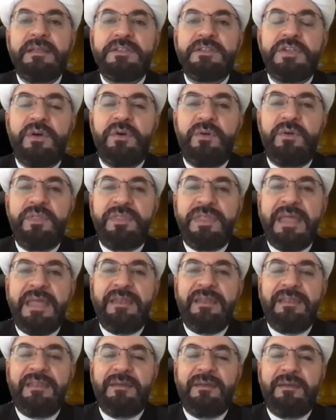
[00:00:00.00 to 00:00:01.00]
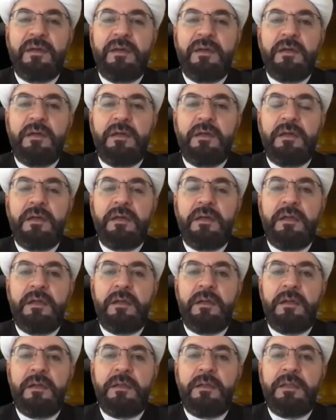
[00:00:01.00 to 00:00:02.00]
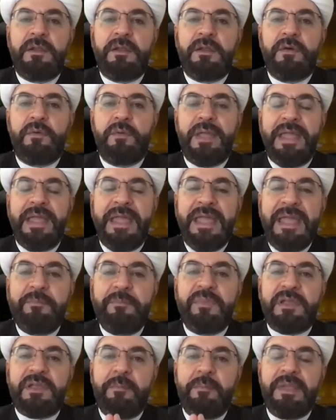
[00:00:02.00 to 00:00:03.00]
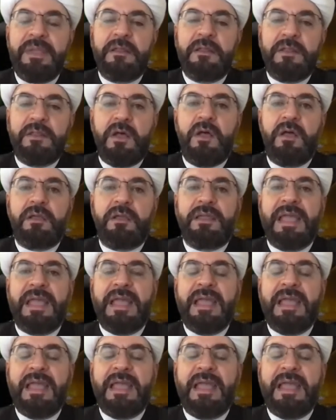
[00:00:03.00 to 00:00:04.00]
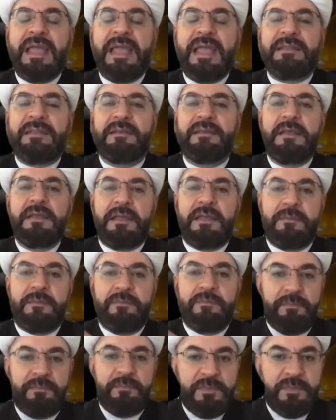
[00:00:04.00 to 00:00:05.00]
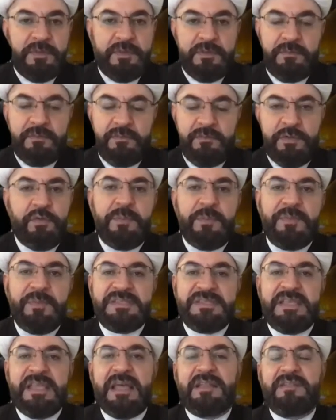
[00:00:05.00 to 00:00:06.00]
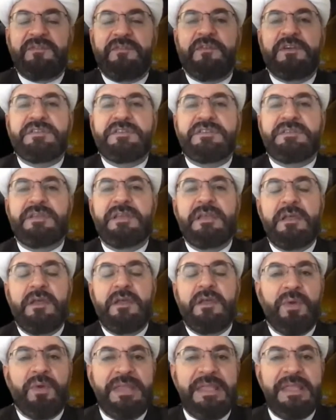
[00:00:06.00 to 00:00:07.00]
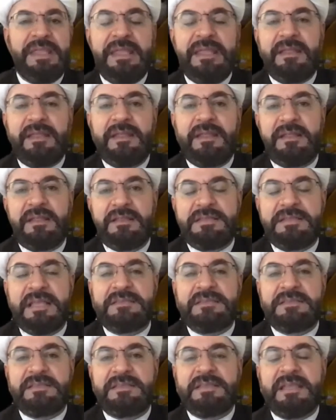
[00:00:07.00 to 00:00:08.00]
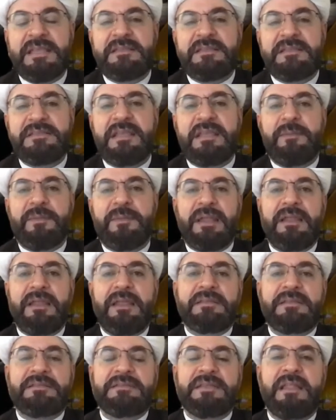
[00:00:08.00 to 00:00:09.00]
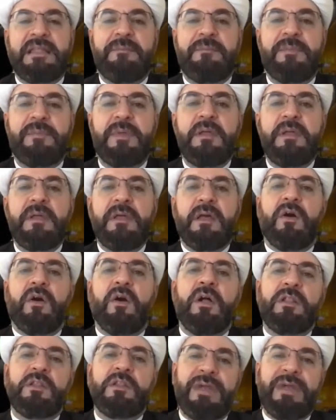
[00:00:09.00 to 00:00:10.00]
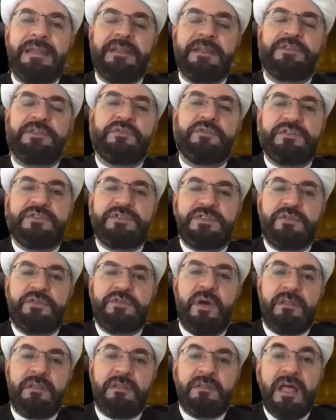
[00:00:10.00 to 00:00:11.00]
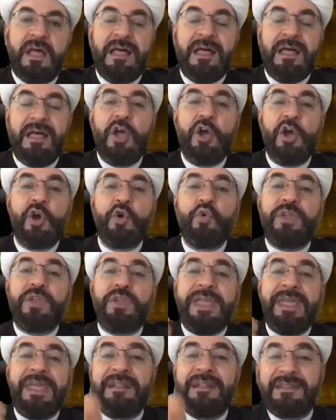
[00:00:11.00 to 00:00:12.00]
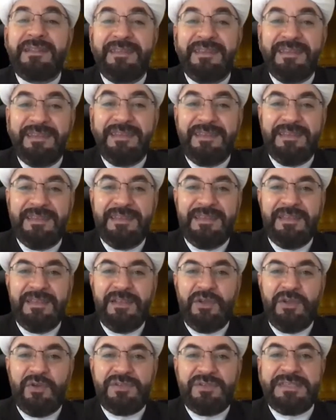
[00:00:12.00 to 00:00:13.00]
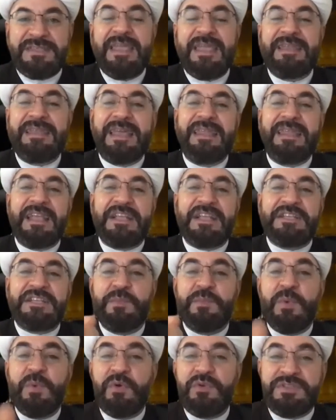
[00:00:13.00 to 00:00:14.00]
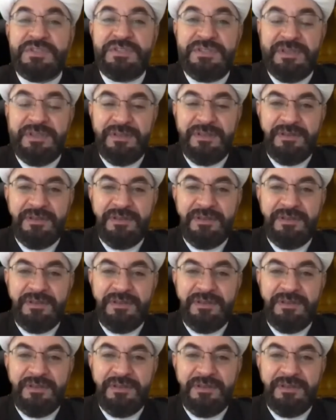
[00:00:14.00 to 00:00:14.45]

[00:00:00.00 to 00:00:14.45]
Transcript: So then, him coming along and through Ibn Ziyad first, when he says to Sayyidina Zainab alayhi salam, all gratitude is to Allah who killed Hussein and exposed